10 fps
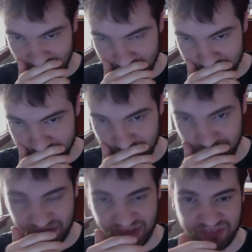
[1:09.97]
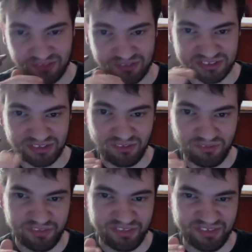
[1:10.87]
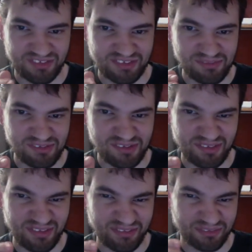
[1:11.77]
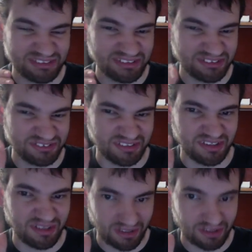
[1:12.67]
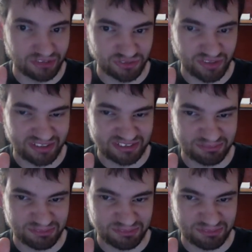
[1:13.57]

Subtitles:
Okay, so to start off with, it seems that there was an interesting contrast